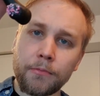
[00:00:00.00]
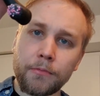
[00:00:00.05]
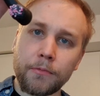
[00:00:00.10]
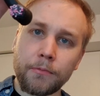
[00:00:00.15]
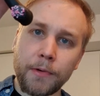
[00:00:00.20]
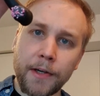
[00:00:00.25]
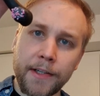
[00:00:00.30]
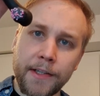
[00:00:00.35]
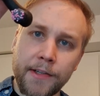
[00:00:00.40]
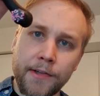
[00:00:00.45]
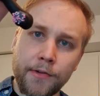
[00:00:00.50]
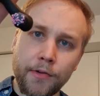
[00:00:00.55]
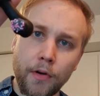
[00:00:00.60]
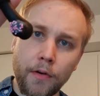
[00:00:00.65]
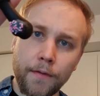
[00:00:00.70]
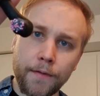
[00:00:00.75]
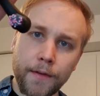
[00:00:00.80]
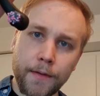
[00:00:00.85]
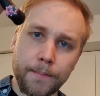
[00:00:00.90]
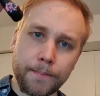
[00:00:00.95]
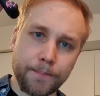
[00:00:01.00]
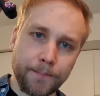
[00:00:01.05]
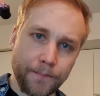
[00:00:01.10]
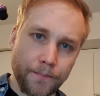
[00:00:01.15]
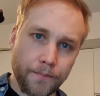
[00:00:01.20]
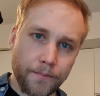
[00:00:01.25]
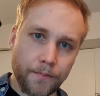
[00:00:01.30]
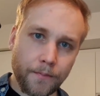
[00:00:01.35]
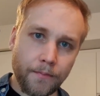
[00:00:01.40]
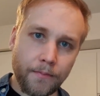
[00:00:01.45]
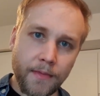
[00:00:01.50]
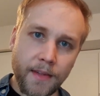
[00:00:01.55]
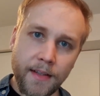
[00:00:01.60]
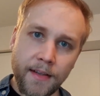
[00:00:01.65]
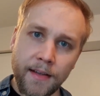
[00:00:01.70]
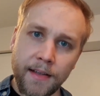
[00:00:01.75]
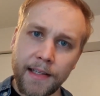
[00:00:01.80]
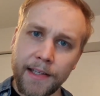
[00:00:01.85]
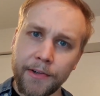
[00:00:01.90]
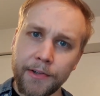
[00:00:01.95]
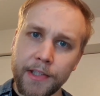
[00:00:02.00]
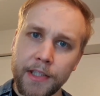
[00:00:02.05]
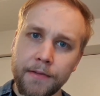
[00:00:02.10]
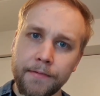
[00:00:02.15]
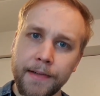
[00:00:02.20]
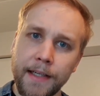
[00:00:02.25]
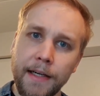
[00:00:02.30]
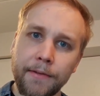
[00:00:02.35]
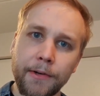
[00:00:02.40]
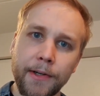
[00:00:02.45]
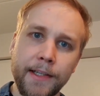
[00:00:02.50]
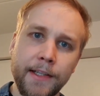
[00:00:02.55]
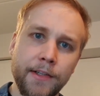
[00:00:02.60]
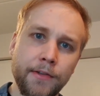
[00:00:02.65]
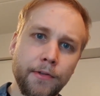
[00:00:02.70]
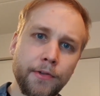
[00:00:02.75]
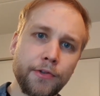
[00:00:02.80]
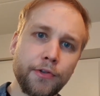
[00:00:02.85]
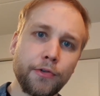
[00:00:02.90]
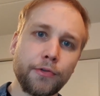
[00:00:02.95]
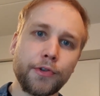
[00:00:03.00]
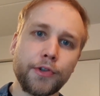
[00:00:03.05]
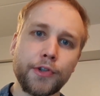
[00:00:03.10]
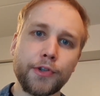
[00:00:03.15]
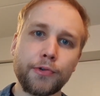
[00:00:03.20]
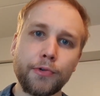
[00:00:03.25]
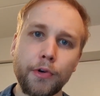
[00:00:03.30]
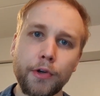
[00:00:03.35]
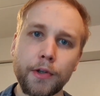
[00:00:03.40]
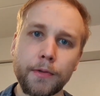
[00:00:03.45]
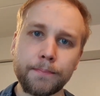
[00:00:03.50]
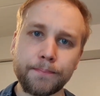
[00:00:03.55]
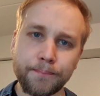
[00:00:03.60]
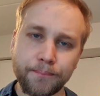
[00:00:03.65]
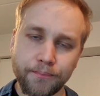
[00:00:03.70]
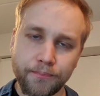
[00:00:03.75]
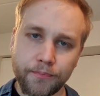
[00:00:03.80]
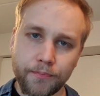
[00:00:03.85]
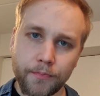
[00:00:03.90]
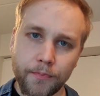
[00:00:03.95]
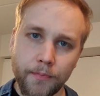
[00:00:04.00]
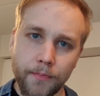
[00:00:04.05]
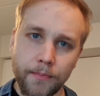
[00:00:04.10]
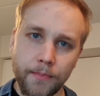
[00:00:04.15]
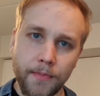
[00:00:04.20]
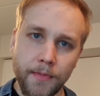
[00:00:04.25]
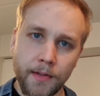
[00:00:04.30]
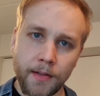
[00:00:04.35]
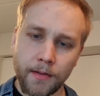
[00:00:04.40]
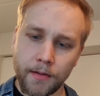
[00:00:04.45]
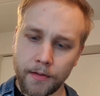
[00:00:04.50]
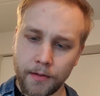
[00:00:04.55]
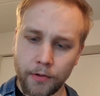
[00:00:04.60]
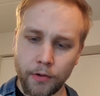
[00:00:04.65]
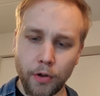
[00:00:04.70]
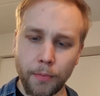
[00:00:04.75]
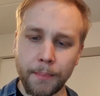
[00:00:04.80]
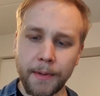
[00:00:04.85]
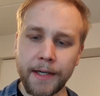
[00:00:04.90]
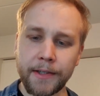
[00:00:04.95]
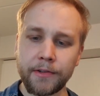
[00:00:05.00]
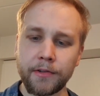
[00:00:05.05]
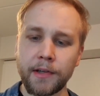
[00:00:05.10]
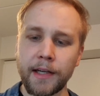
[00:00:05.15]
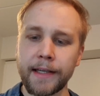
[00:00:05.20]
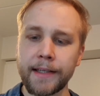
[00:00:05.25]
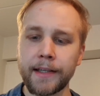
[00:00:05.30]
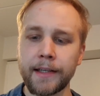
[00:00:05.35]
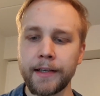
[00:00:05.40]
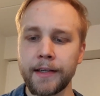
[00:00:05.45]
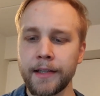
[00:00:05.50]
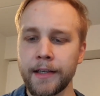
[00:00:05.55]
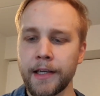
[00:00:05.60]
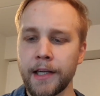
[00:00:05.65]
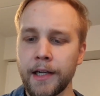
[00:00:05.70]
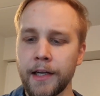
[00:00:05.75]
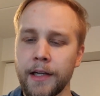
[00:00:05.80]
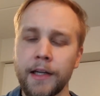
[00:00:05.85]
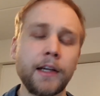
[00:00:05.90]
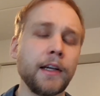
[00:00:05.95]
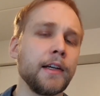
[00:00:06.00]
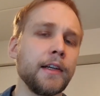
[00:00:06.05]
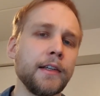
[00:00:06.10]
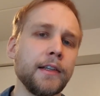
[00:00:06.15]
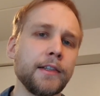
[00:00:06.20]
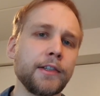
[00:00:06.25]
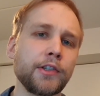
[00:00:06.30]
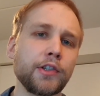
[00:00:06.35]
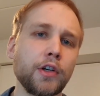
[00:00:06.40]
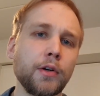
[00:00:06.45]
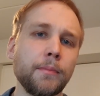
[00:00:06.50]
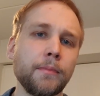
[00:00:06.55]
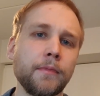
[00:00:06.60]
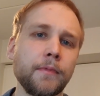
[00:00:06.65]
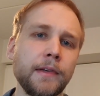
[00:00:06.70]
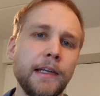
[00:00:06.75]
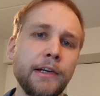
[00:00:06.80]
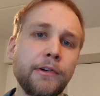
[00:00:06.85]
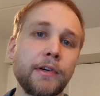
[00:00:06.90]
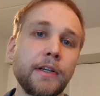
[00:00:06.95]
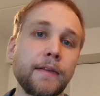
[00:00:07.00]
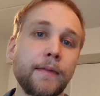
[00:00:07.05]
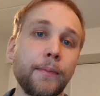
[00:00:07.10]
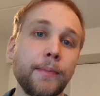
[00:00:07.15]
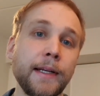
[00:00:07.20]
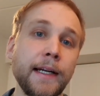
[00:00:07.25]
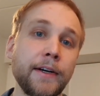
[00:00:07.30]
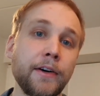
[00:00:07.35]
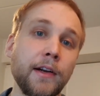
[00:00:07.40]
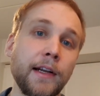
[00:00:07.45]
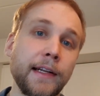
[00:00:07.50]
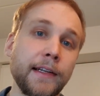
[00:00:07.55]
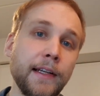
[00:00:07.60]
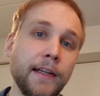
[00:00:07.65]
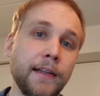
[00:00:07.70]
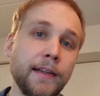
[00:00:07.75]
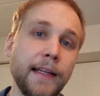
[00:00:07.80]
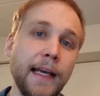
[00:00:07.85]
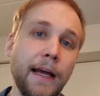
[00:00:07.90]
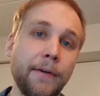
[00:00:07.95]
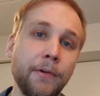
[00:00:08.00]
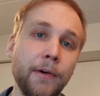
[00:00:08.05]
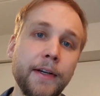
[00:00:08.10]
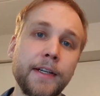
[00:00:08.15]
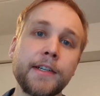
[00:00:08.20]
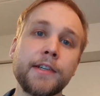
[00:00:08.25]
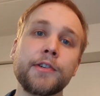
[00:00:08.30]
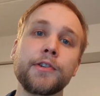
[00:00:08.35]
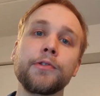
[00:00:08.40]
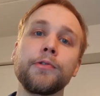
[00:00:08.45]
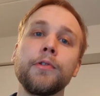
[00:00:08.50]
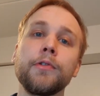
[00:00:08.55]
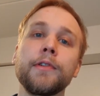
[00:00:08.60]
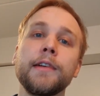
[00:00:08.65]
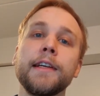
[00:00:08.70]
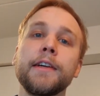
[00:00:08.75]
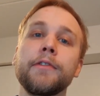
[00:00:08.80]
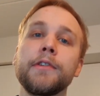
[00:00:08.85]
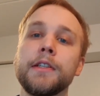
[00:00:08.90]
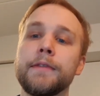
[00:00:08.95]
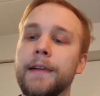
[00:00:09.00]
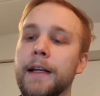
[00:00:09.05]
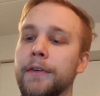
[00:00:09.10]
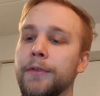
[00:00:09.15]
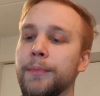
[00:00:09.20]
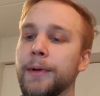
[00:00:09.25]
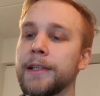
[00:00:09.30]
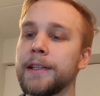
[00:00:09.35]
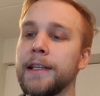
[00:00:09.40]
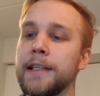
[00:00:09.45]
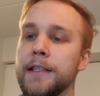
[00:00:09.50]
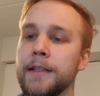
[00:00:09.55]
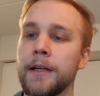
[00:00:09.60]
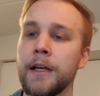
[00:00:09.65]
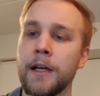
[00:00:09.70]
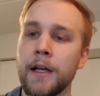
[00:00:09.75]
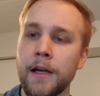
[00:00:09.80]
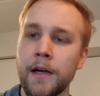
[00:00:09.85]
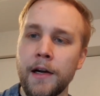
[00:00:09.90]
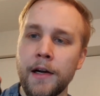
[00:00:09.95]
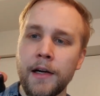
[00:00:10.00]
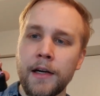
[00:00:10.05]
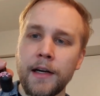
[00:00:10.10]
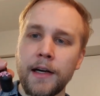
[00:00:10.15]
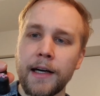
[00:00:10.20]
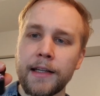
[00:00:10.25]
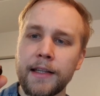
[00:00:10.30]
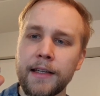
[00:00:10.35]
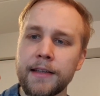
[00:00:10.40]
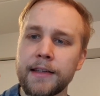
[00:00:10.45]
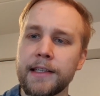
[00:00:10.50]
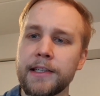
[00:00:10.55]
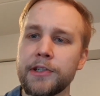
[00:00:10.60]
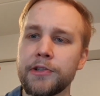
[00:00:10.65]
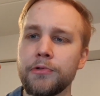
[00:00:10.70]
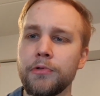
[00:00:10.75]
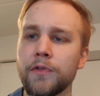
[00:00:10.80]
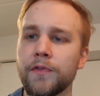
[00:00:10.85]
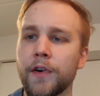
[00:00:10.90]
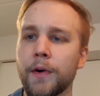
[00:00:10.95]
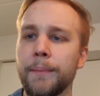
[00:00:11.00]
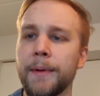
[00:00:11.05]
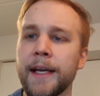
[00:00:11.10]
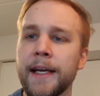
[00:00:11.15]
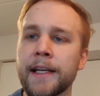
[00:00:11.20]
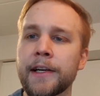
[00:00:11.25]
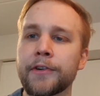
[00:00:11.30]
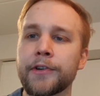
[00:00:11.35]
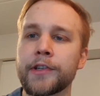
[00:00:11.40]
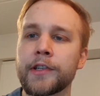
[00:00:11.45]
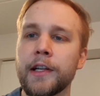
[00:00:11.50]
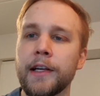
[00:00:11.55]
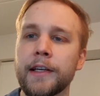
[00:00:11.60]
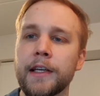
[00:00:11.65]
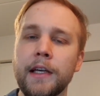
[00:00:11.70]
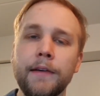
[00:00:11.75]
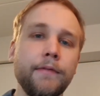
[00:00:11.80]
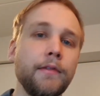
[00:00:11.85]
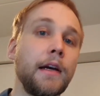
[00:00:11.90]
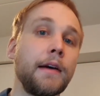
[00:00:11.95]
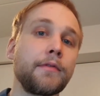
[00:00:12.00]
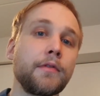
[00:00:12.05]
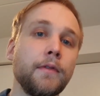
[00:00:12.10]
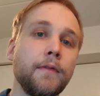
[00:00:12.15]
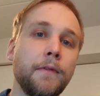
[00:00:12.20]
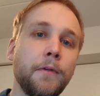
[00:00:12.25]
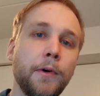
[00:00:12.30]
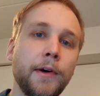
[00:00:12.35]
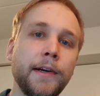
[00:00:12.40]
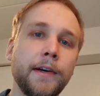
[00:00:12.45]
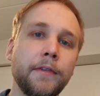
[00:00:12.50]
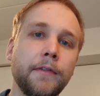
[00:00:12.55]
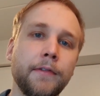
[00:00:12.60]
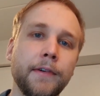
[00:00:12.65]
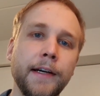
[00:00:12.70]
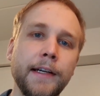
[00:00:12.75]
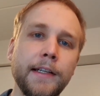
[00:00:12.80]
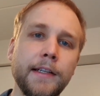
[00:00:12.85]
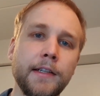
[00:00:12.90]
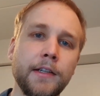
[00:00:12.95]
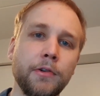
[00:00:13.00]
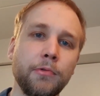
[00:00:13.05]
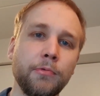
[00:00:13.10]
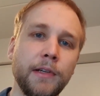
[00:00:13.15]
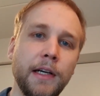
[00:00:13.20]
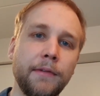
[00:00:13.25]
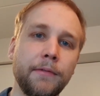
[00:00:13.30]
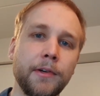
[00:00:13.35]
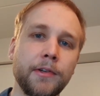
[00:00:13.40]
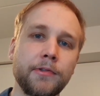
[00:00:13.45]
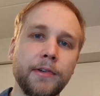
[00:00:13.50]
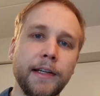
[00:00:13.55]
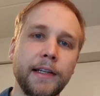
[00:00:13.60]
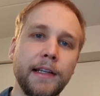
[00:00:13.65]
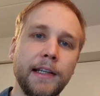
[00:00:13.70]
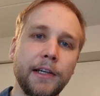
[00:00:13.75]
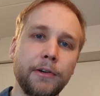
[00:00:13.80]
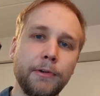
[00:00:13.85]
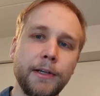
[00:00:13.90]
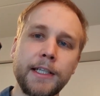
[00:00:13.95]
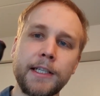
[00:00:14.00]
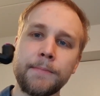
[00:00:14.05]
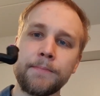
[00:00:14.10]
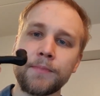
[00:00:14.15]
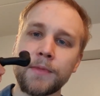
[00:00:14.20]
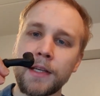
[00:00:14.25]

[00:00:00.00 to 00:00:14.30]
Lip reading: very soft licorice flavor. It's not so strong compared to like some licorice from Netherlands. They have very strong licorice flavor, but this, I think this is good for beginners. Like if you have some foreigner friends who never tried licorice,